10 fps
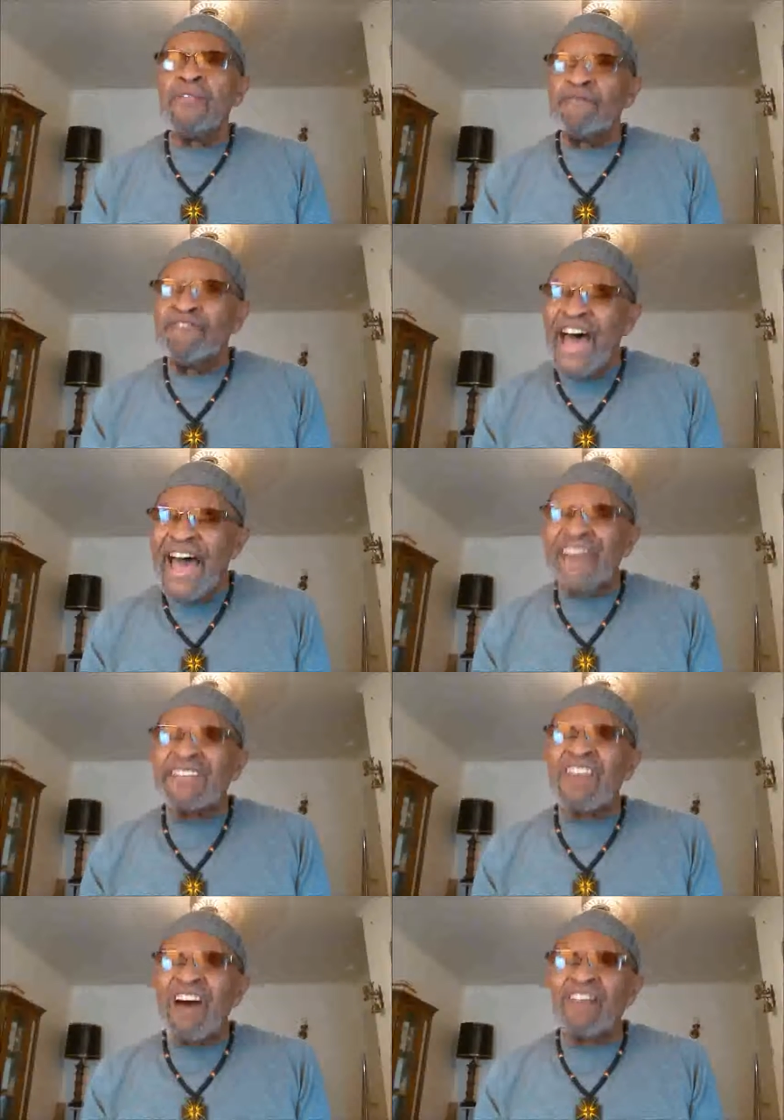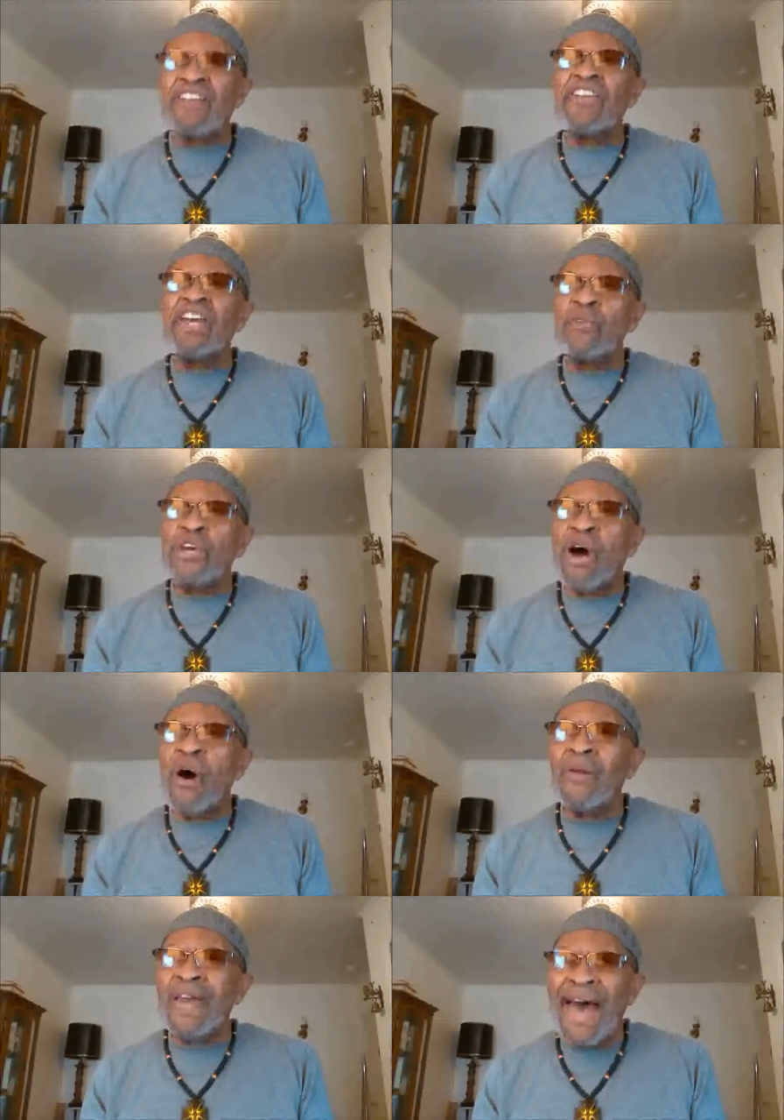the vast continent we
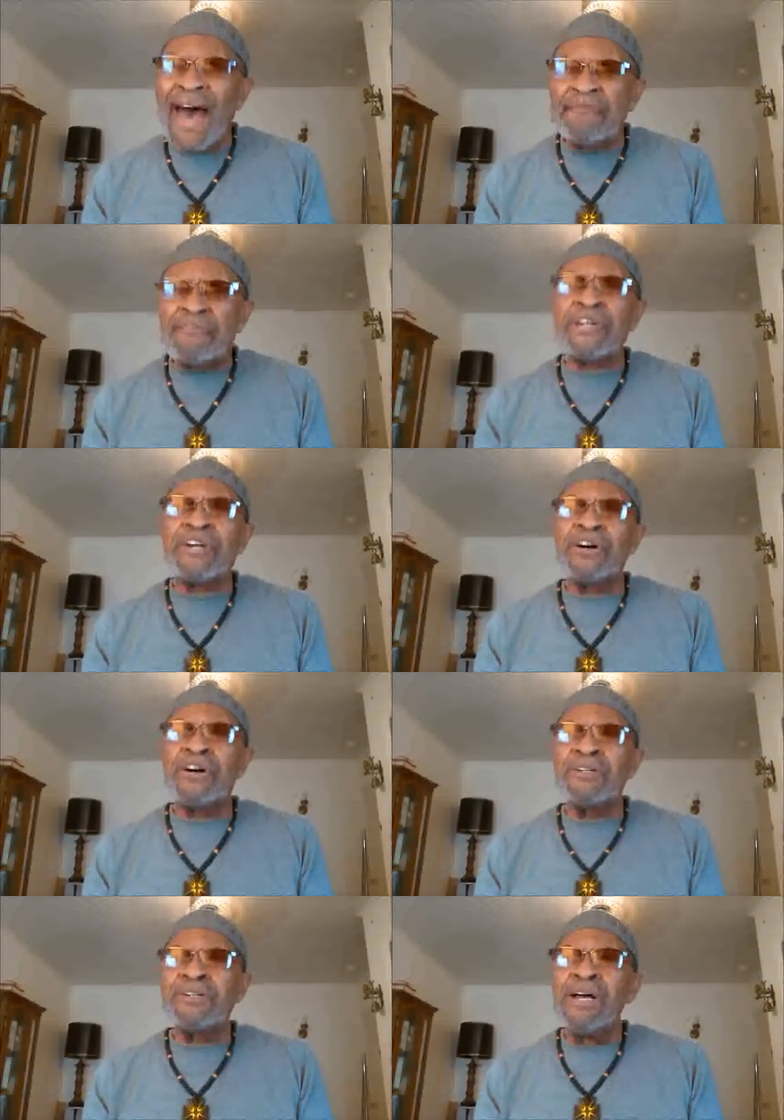call Africa.